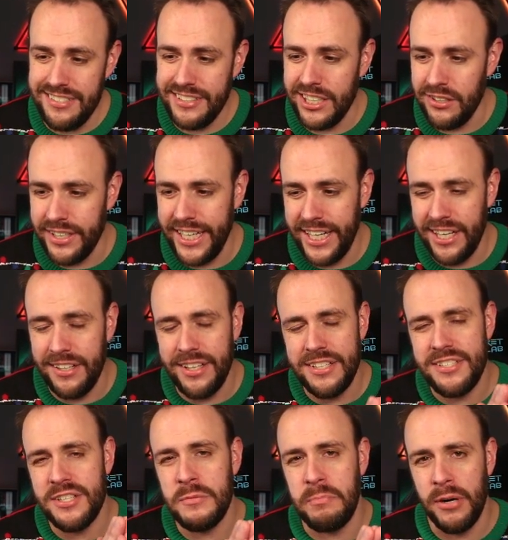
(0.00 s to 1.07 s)
deal here,
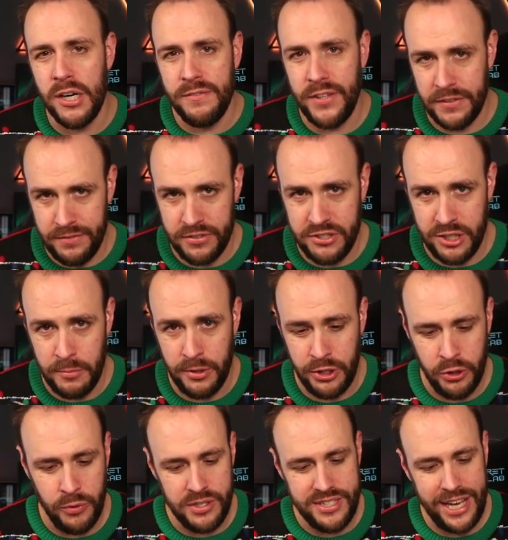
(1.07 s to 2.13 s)
this is perfect for someone
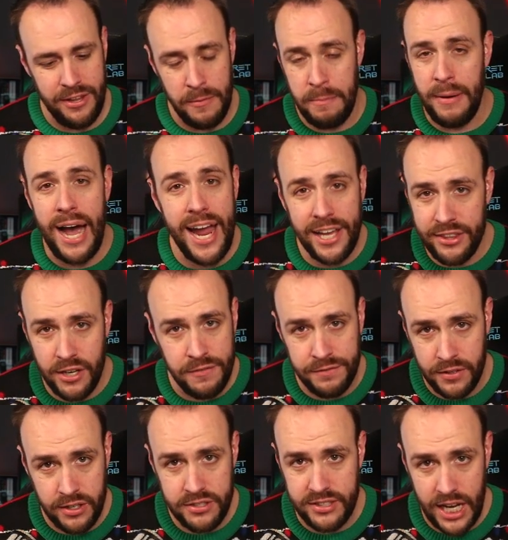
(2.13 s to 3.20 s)
who is either buying their
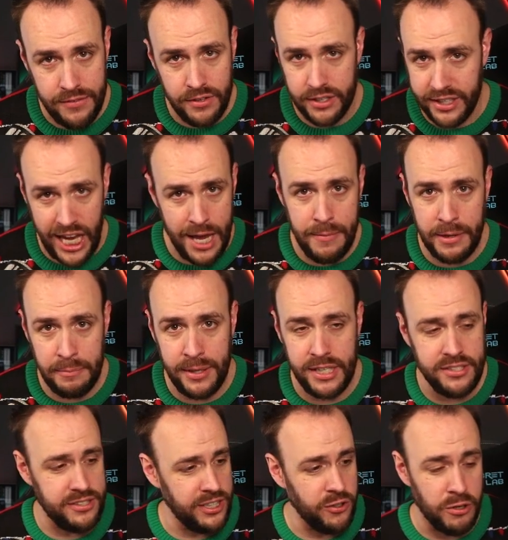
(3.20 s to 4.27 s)
first ever gaming
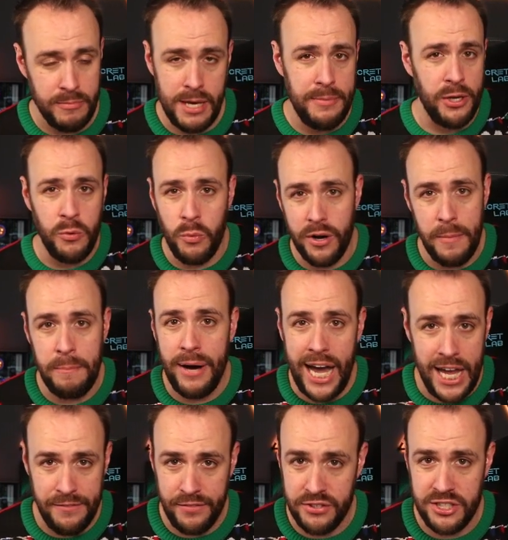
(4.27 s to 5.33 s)
PC, or maybe you want to buy
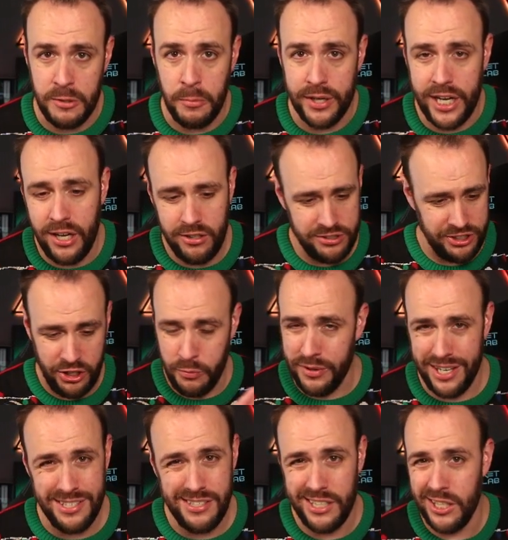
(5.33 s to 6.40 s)
it for someone else and you don't want
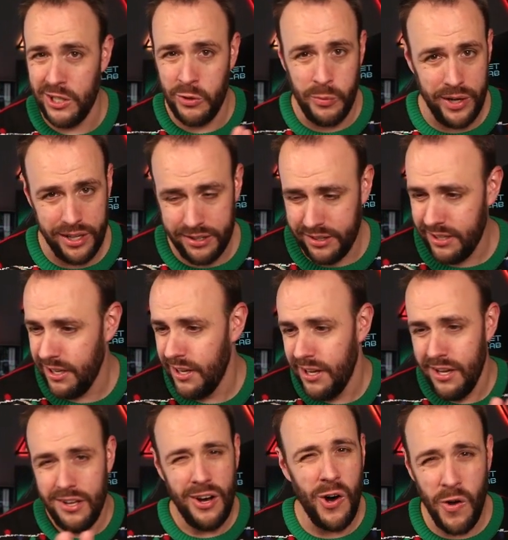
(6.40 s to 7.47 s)
to deal with
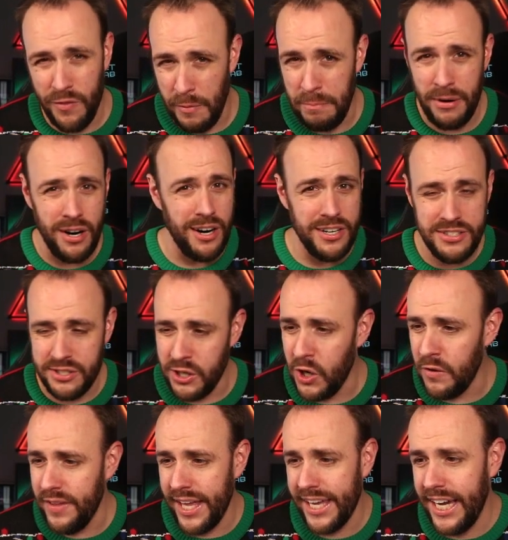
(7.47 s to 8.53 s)
all the parts and all
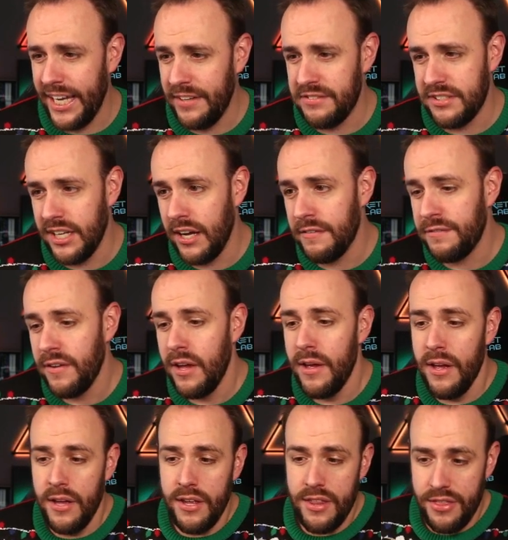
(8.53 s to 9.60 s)
that kind of stuff.
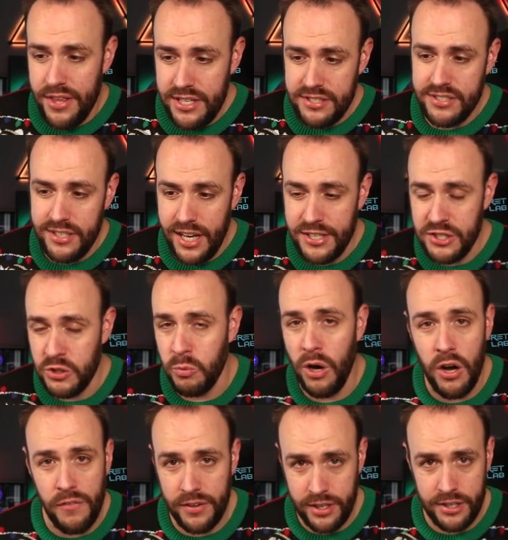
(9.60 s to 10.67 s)
This is
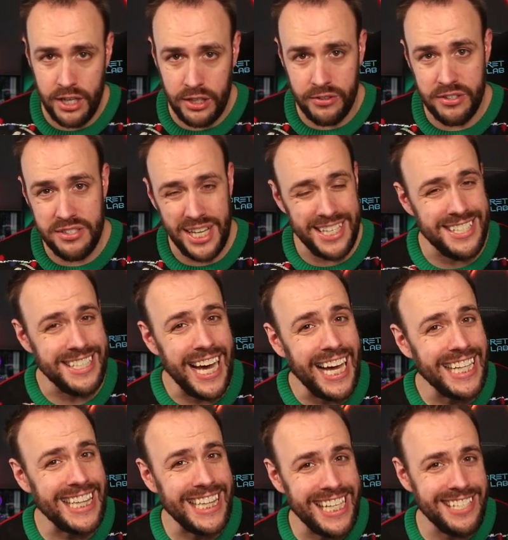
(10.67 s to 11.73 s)
$1,200. It's
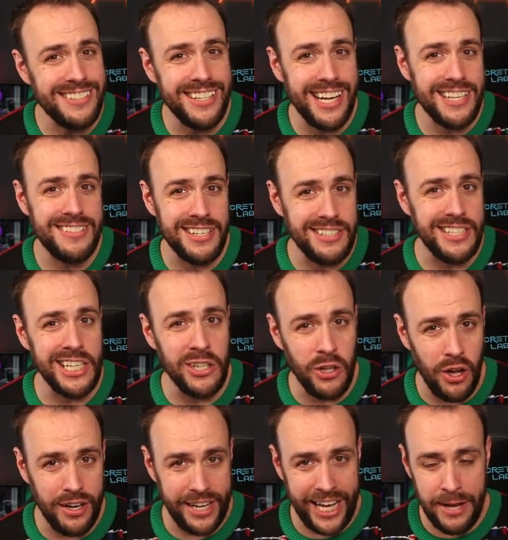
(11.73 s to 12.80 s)
not listed as a deal
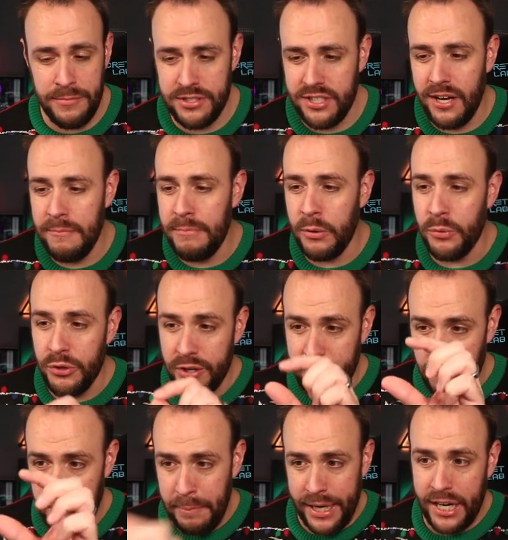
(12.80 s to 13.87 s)
on Amazon, but when you
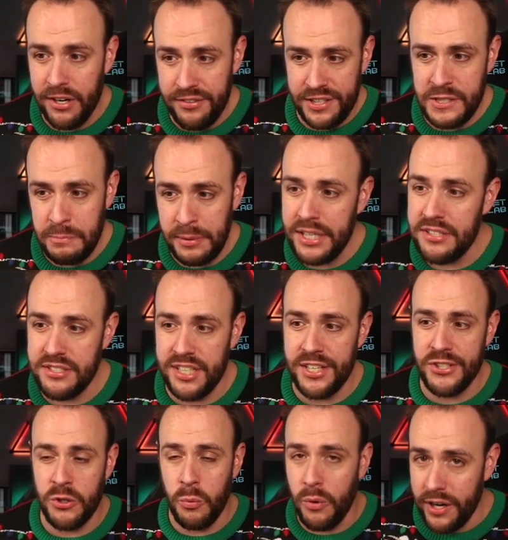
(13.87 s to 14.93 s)
compare this PC
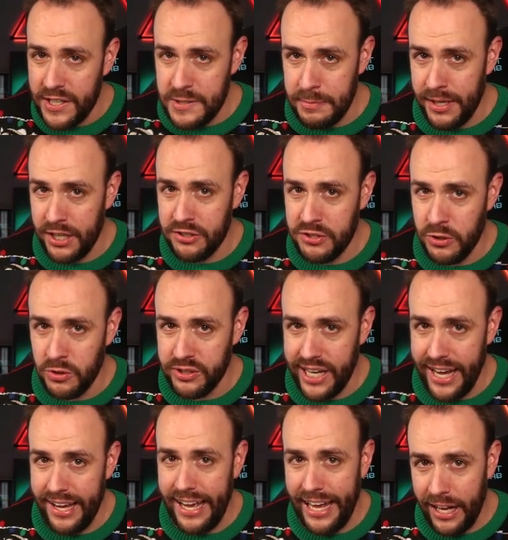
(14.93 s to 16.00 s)
to what it's being sold
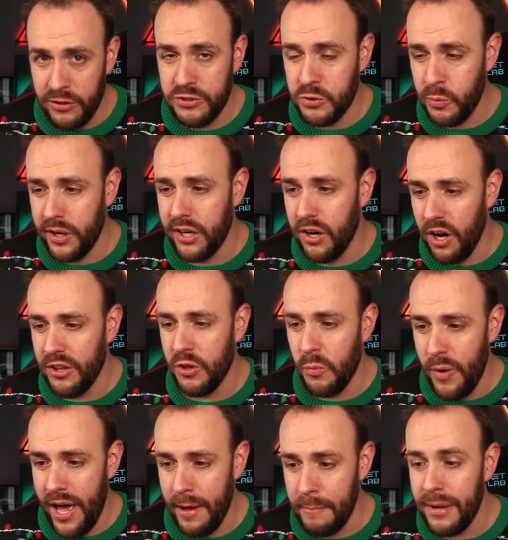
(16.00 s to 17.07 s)
at elsewhere on the
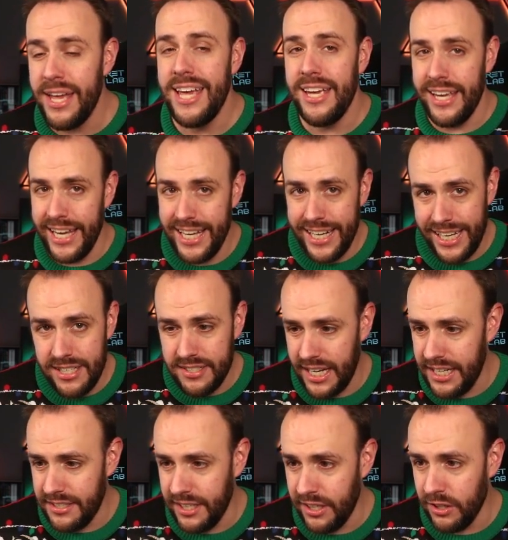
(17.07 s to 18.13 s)
web, it is
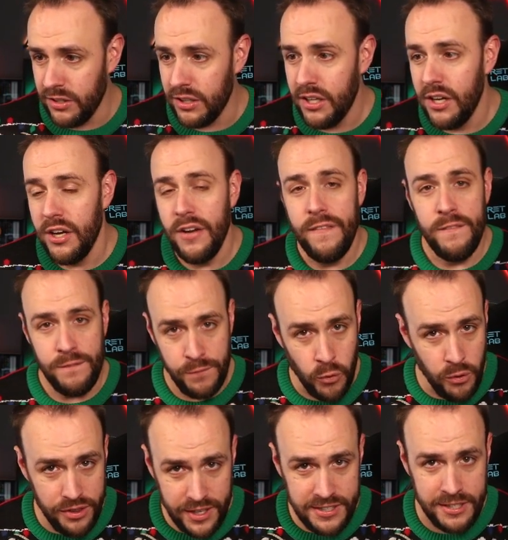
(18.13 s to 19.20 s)
a deal.
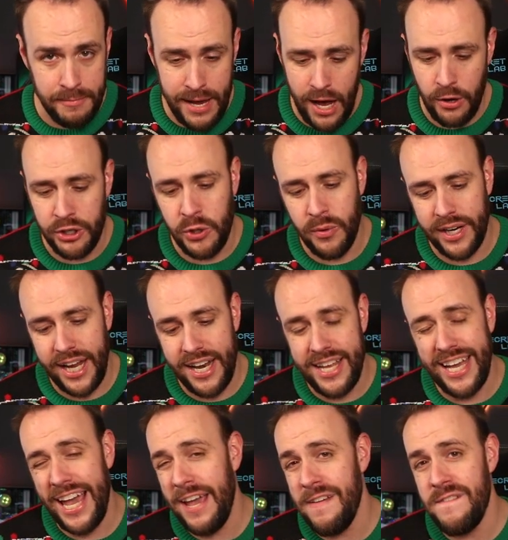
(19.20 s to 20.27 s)
For this amount, you are
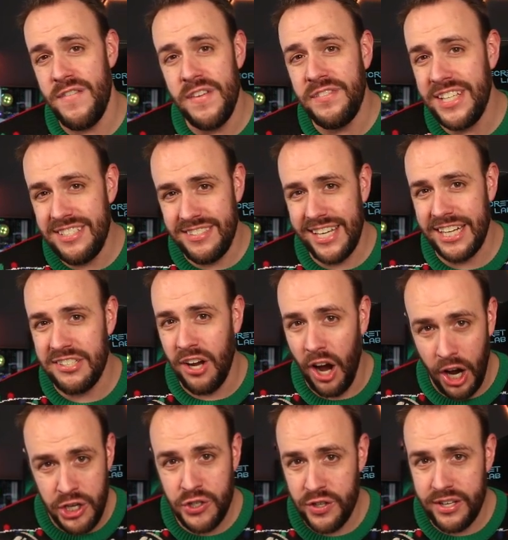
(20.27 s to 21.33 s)
getting a
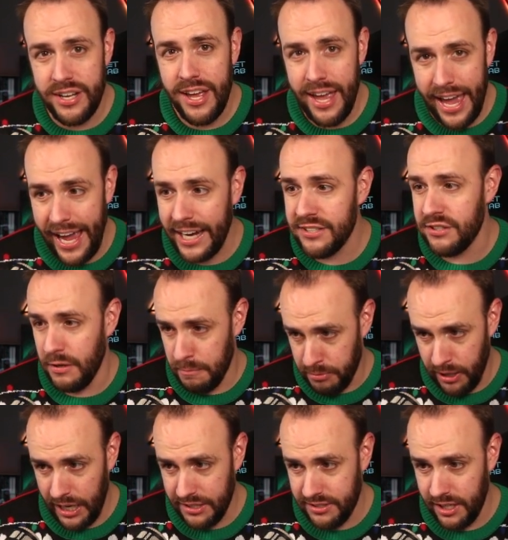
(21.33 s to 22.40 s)
5600X
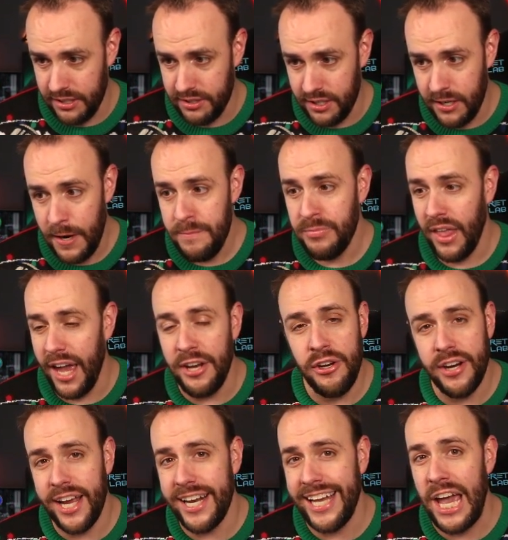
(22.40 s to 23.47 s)
processor and you're getting